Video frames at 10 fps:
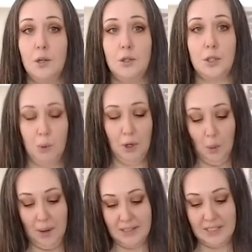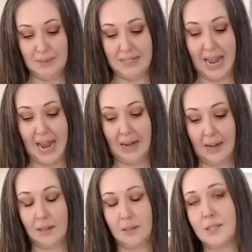So we're going to be
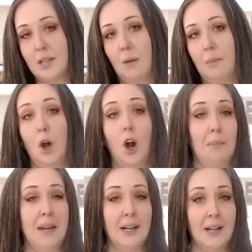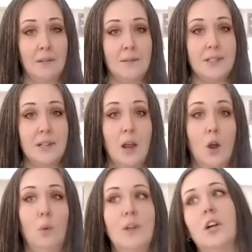adding some carminatives,
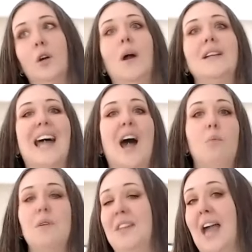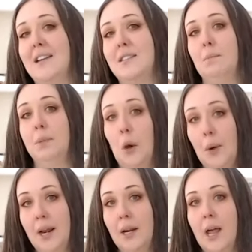which are going to help with gas and
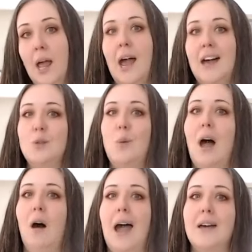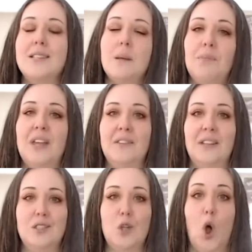bloating, as well as something
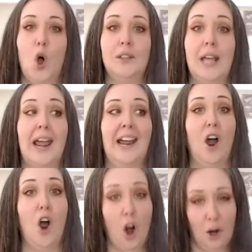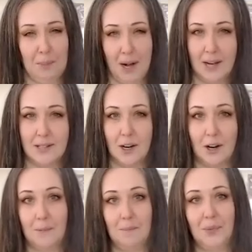that is called a harmonizer.